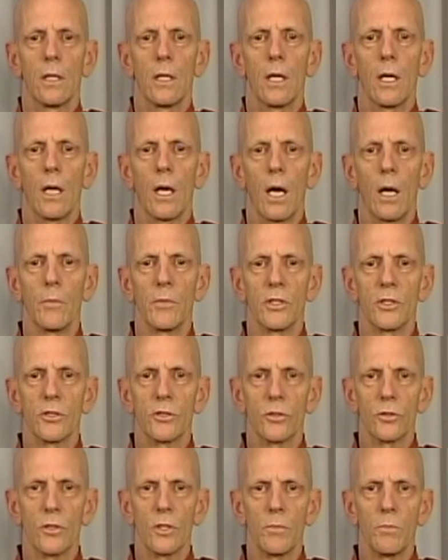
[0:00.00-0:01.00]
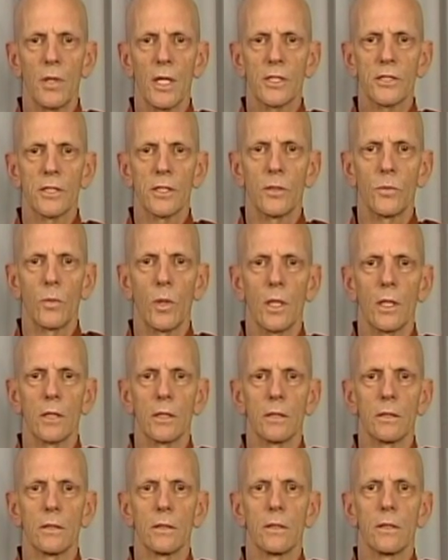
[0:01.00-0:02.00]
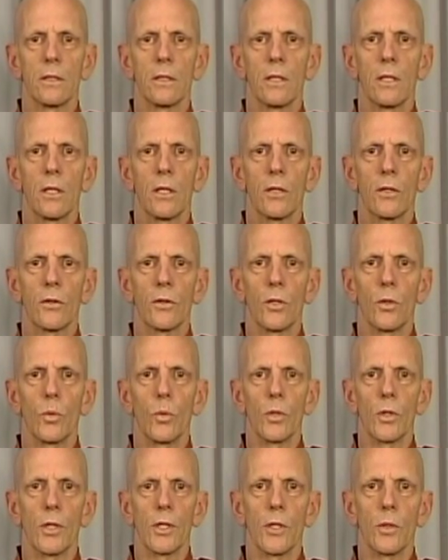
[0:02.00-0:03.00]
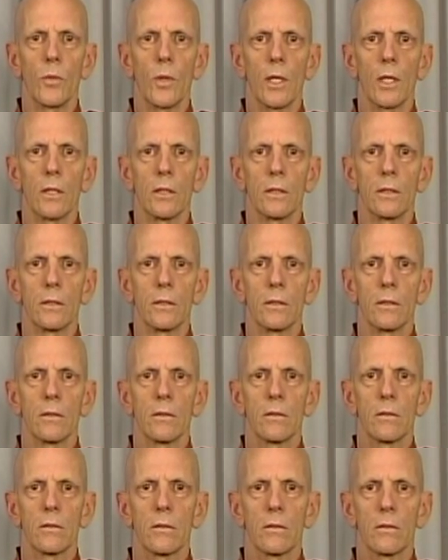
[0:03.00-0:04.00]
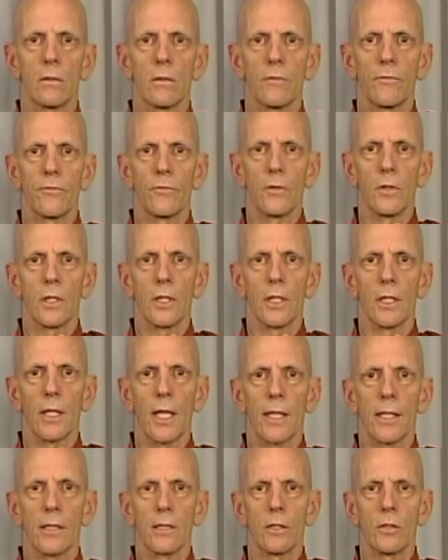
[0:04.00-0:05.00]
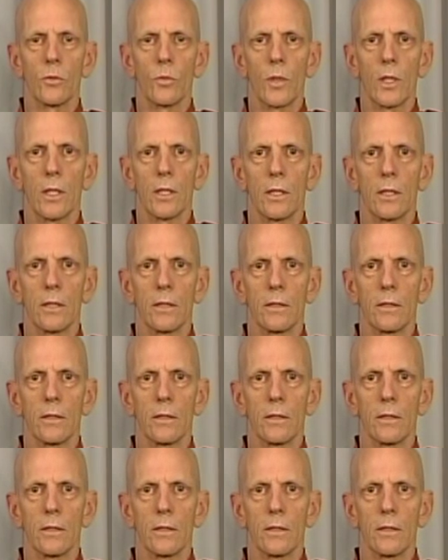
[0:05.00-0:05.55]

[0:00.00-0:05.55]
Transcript: Homage to the Blessed One, the Worthy One, the fully enlightened One.